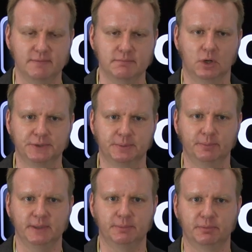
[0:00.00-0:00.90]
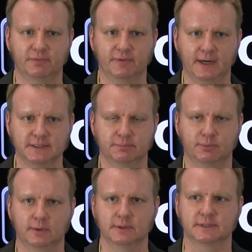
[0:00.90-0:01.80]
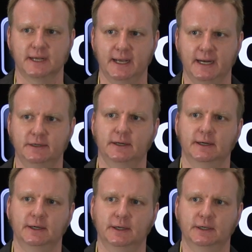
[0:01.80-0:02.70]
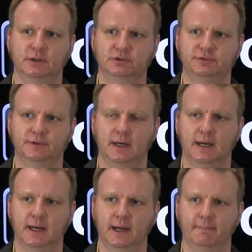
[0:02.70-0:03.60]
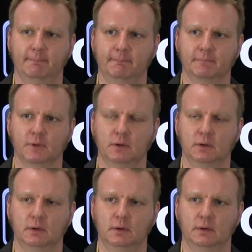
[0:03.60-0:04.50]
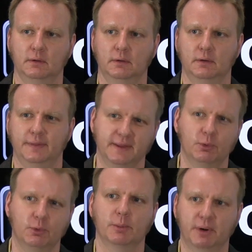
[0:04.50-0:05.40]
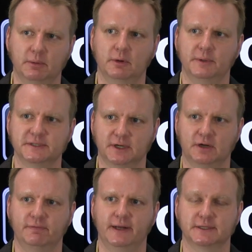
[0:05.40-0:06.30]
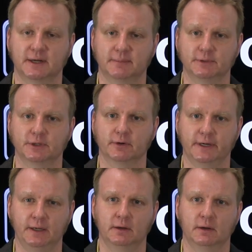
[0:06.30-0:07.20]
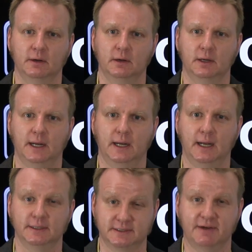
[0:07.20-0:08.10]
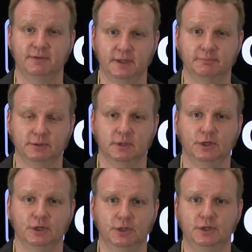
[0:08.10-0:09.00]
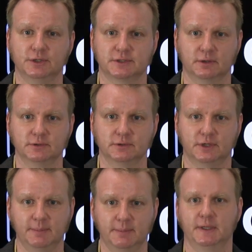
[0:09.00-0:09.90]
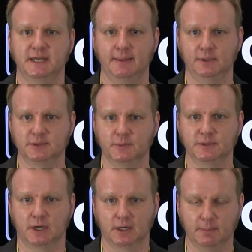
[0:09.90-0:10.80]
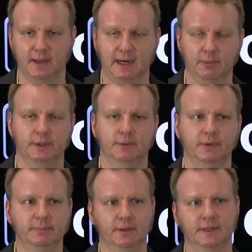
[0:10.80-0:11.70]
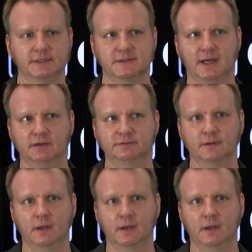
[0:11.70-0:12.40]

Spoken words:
multiple people provide support inside of, I think we could probably solve that to some degree. It's definitely a good concern to keep on the table as we talk about how we're going to rebuild this stuff.